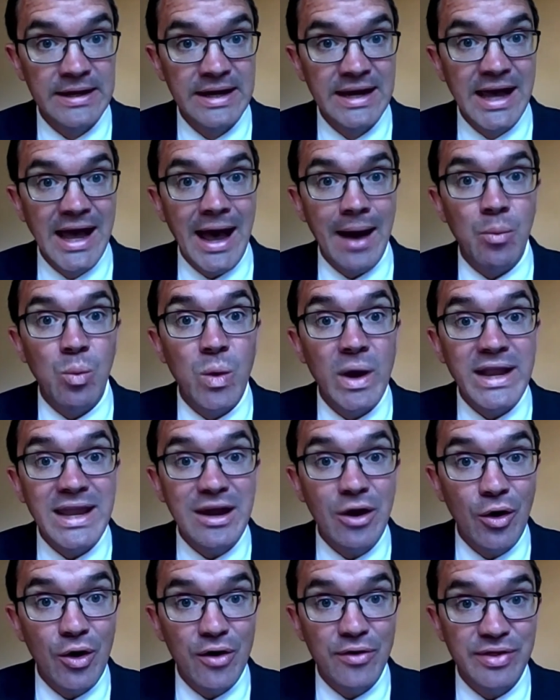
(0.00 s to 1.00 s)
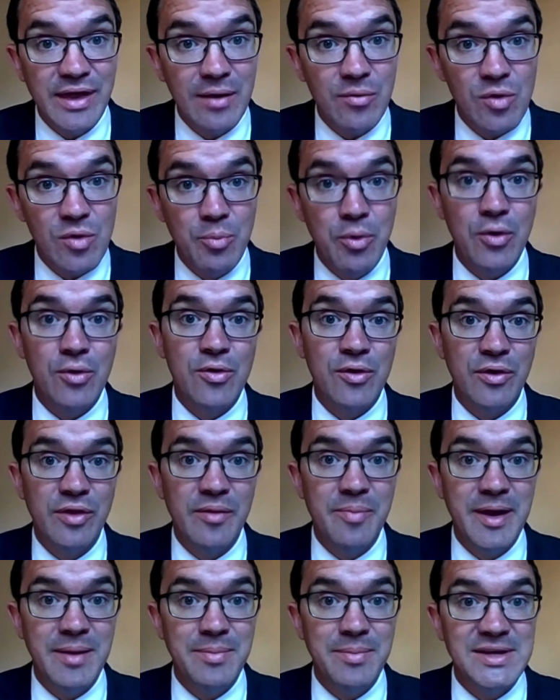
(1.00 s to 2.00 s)
And when he heard that report on the
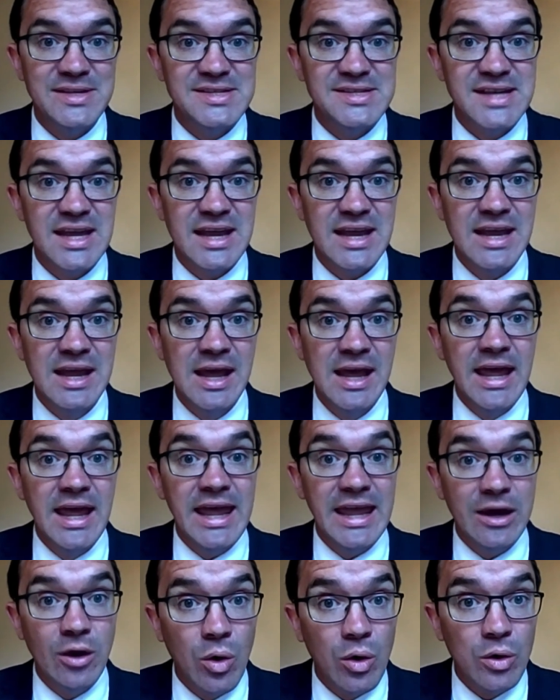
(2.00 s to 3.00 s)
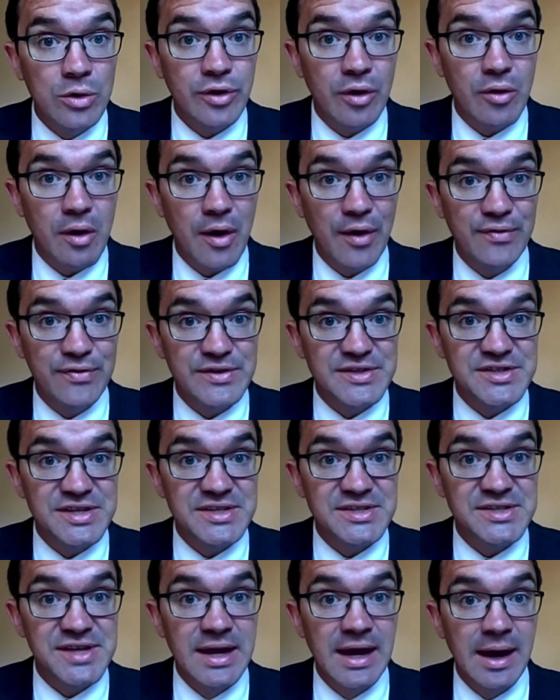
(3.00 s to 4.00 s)
BBC, he called our
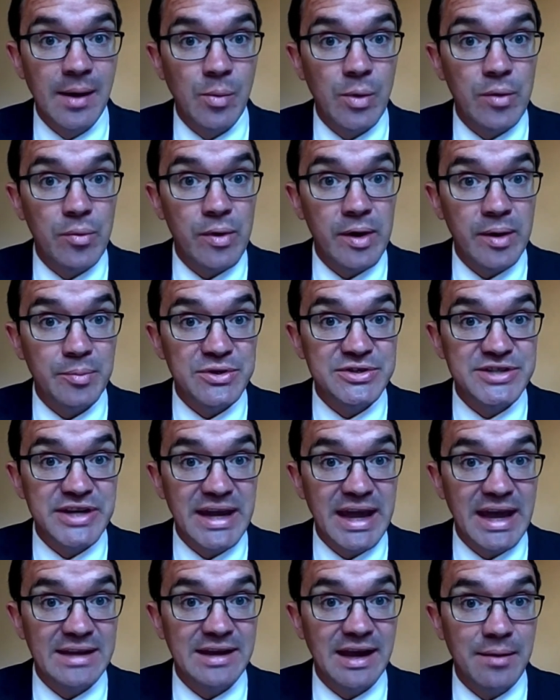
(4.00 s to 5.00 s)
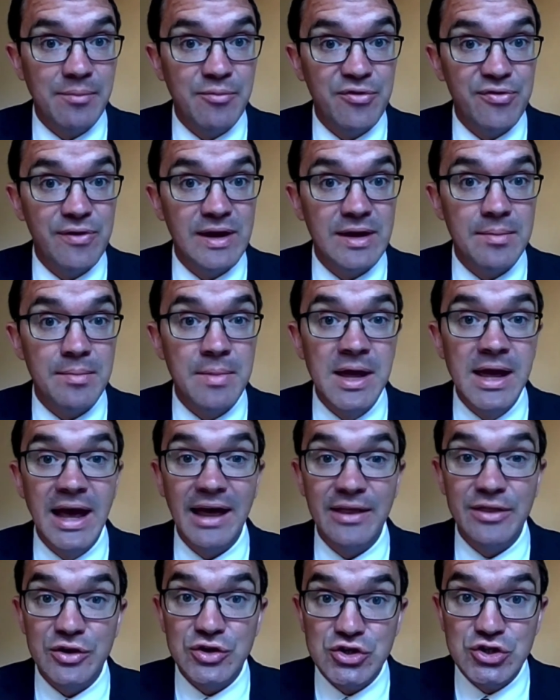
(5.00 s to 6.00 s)
offices and we were able to get him freedom. And
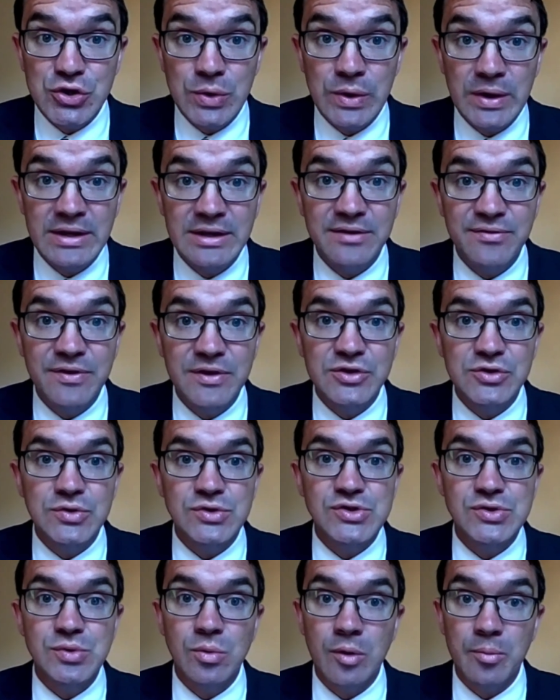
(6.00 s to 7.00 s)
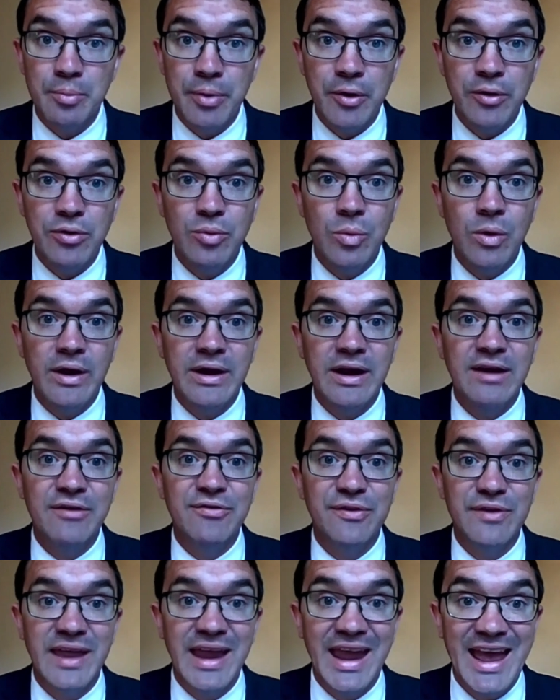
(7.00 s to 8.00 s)
the two individuals who were both working for
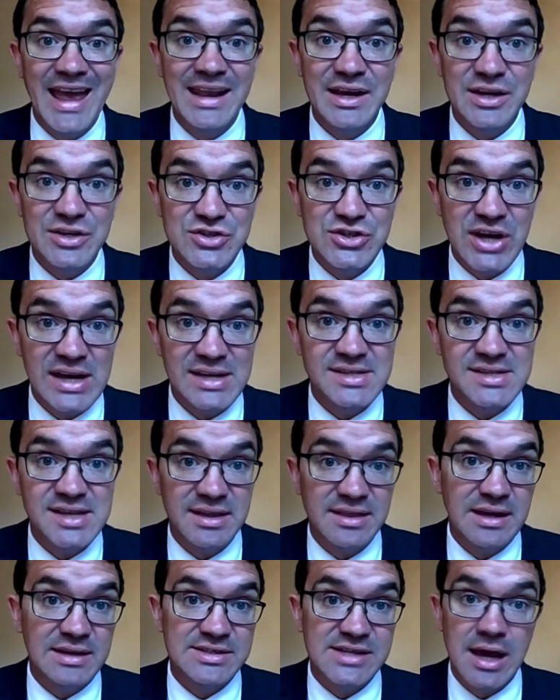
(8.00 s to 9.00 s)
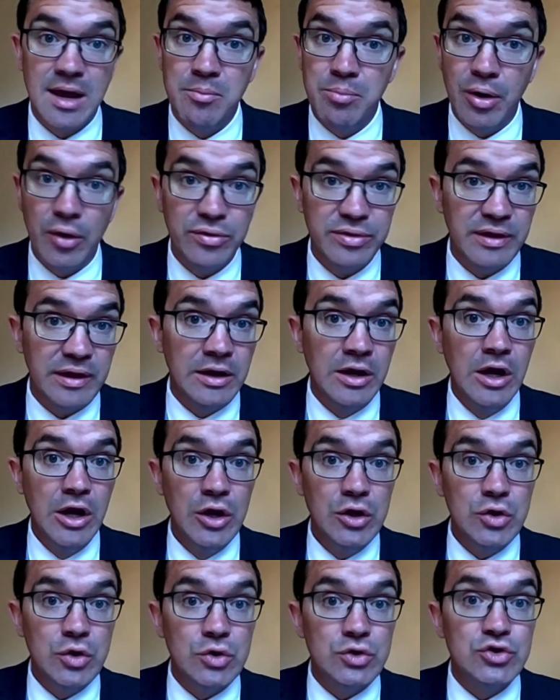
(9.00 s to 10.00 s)
the NHS at that time, both in
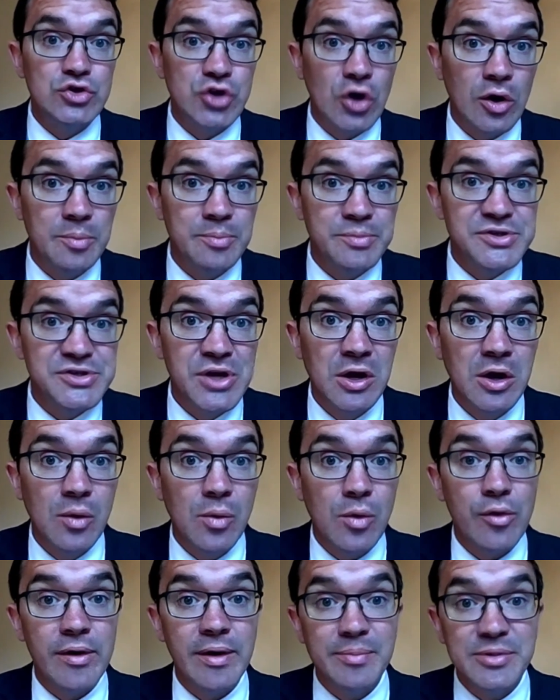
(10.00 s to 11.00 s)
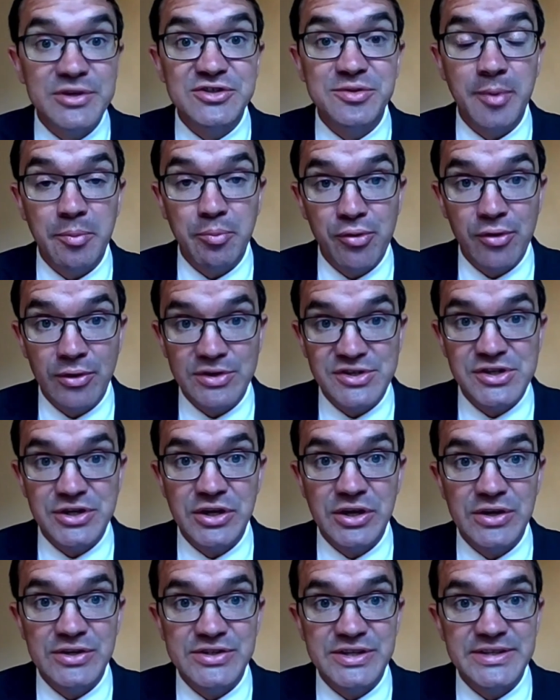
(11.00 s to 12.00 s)
good jobs, were able to be
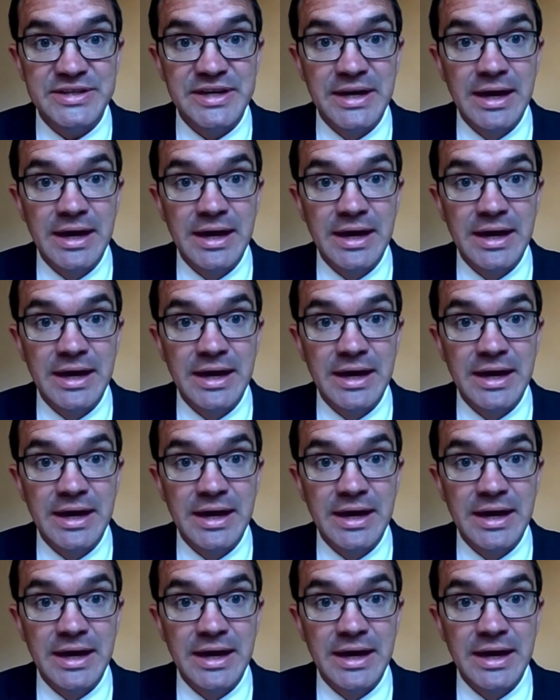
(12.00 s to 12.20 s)
prosecuted.